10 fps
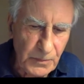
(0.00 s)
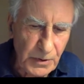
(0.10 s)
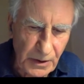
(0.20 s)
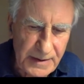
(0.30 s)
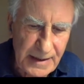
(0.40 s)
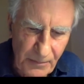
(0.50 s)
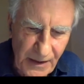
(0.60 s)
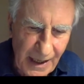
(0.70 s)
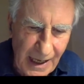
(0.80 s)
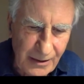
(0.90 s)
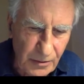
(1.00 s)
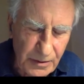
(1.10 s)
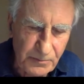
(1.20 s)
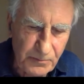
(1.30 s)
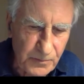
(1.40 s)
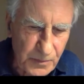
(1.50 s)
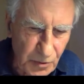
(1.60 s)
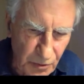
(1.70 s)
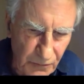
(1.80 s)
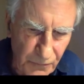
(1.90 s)
you know, something I could
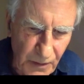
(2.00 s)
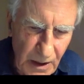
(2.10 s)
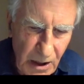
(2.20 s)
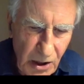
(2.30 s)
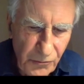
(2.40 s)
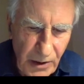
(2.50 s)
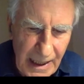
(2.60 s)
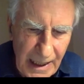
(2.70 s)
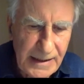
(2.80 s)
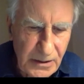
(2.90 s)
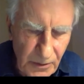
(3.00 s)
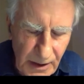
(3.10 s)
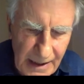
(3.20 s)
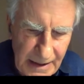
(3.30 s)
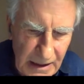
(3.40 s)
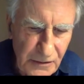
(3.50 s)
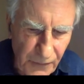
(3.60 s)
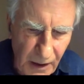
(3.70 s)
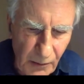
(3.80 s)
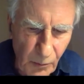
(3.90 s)
sort of relate to and
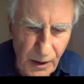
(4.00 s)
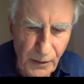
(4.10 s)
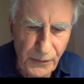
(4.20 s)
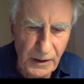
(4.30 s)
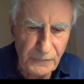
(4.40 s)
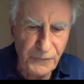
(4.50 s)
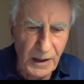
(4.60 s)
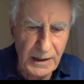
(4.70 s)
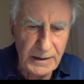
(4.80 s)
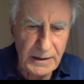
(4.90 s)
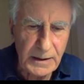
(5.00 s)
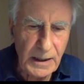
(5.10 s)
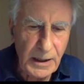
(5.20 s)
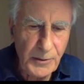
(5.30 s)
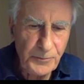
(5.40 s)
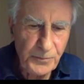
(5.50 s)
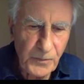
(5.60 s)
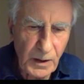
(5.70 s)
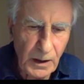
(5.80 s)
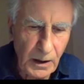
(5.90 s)
identify with and find
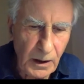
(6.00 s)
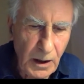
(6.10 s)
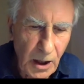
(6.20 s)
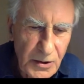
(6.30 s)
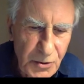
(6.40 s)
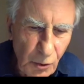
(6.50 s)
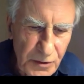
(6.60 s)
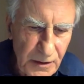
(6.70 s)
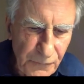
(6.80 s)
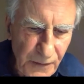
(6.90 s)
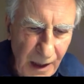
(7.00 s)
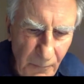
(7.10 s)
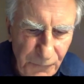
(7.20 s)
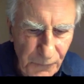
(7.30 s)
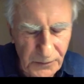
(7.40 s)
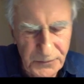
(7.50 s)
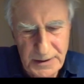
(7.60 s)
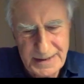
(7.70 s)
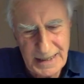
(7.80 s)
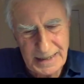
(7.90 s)
a source of comfort,
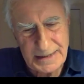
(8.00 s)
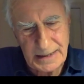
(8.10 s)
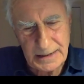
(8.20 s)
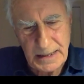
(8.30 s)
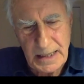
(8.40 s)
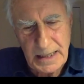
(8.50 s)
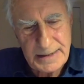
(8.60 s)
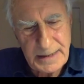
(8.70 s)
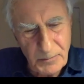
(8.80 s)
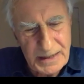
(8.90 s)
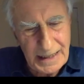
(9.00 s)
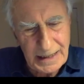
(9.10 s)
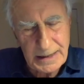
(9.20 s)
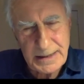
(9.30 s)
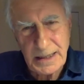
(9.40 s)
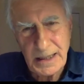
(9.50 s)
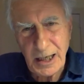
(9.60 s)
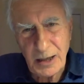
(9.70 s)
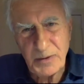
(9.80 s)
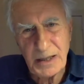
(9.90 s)
the sense that somebody else
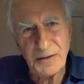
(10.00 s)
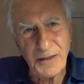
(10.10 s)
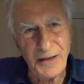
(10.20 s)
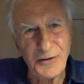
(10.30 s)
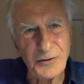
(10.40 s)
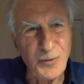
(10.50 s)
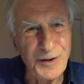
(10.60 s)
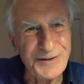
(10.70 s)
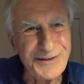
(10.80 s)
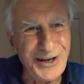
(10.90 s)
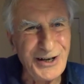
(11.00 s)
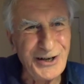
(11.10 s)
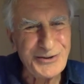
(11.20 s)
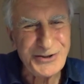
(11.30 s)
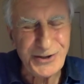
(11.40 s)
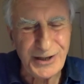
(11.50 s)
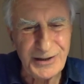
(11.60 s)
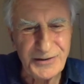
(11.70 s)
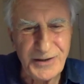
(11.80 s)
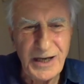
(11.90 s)
had been there, that one's own
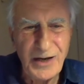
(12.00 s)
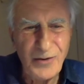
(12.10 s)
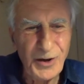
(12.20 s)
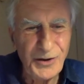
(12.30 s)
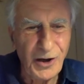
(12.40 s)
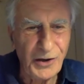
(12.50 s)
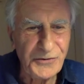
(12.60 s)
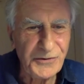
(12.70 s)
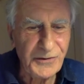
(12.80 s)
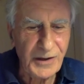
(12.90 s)
struggles were not